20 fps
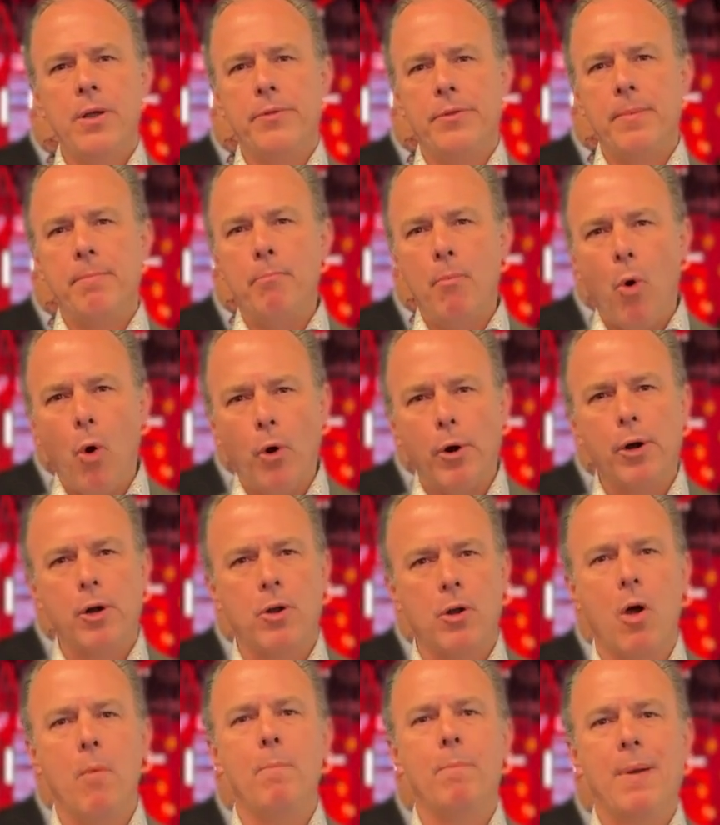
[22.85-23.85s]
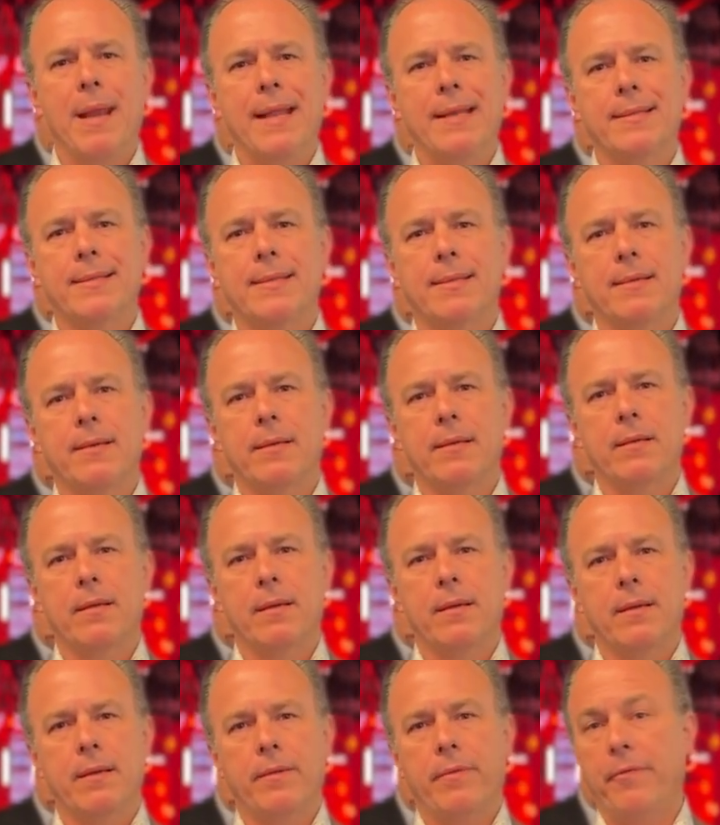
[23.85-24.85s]
the more complex
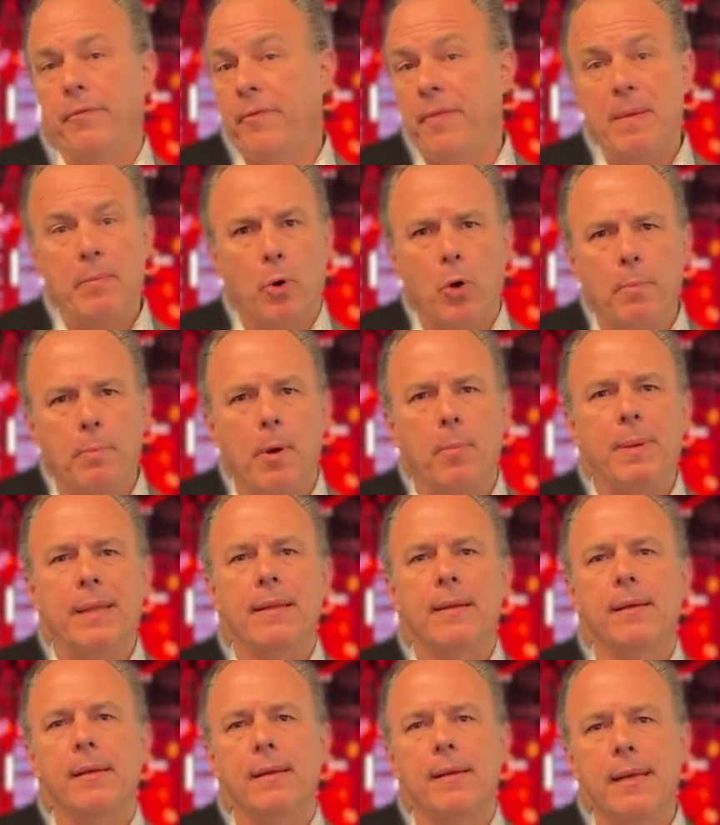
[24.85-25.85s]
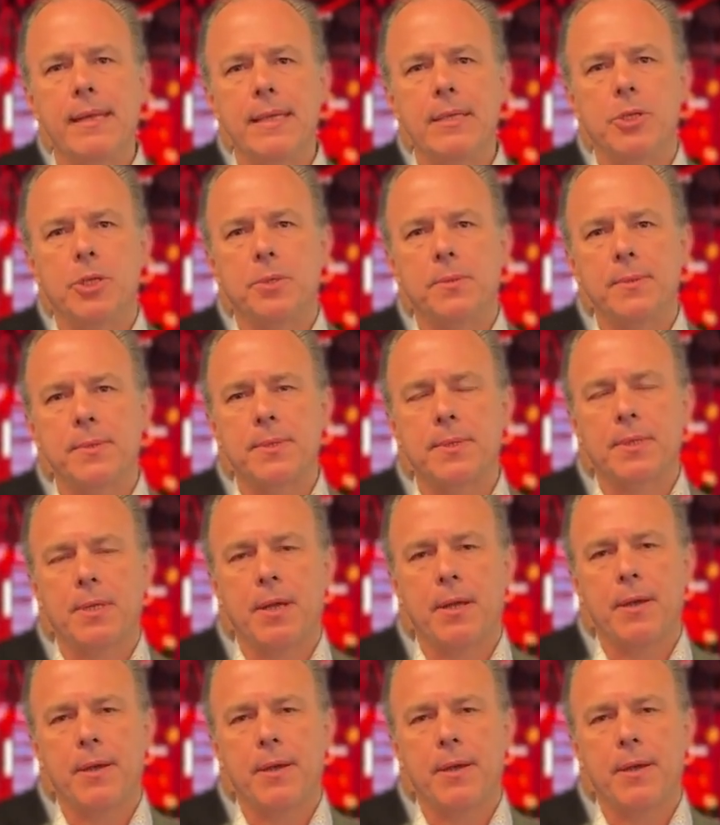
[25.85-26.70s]
femoropopliteal lesions.